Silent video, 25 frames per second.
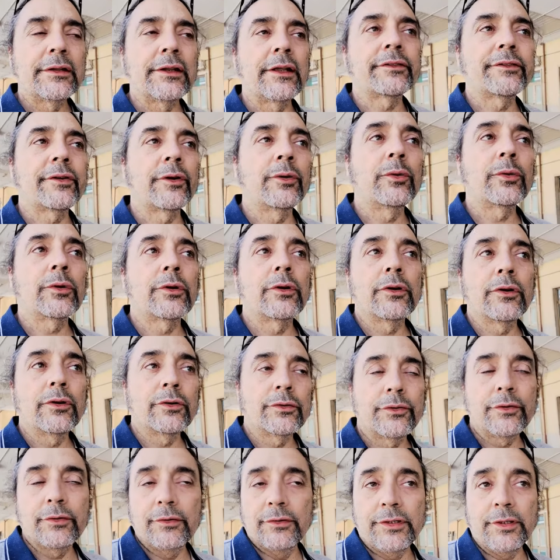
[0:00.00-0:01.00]
that the
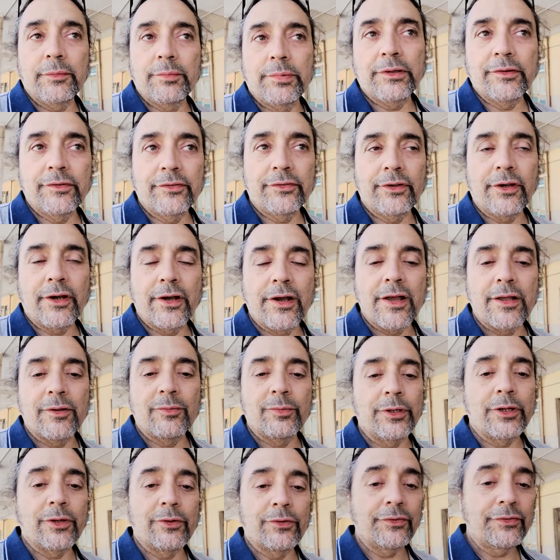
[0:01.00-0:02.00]
world deep
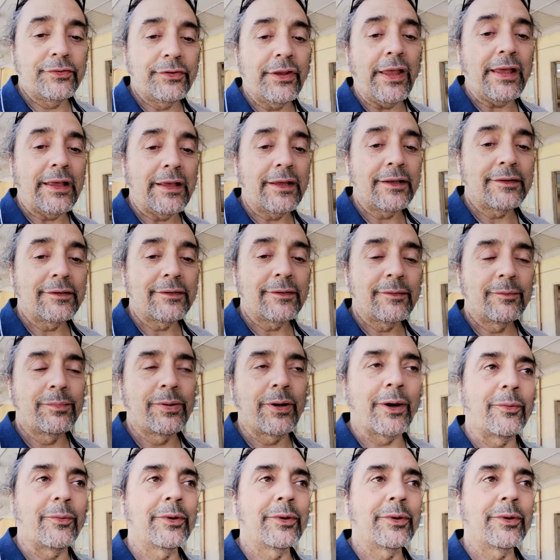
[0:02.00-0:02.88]
inside we don't say it